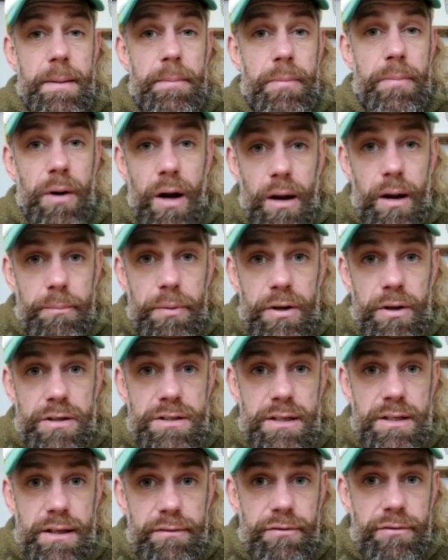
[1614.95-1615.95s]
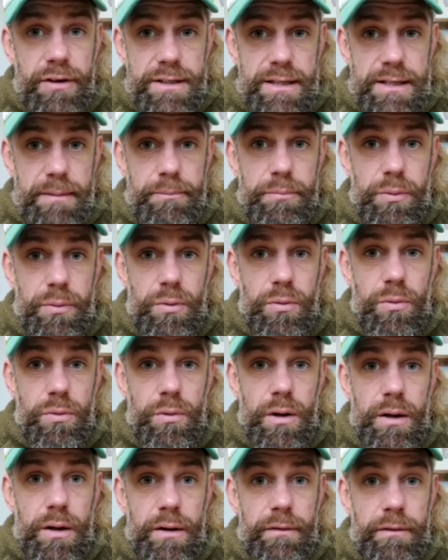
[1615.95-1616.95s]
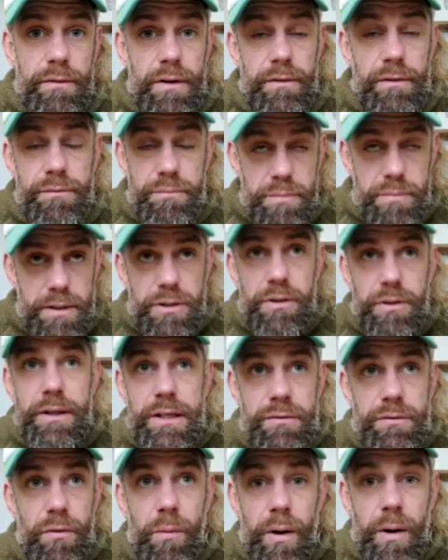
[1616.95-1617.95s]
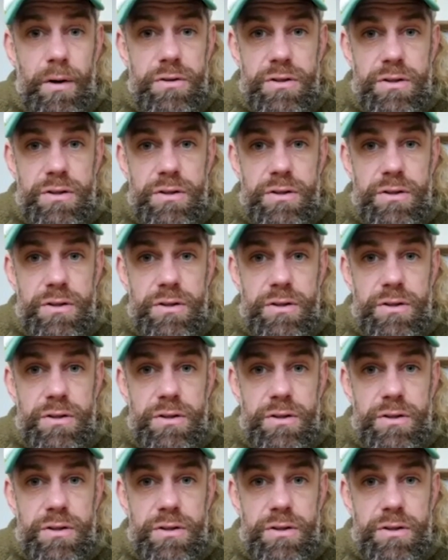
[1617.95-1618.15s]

But I personally, for example, have been doing this for a while,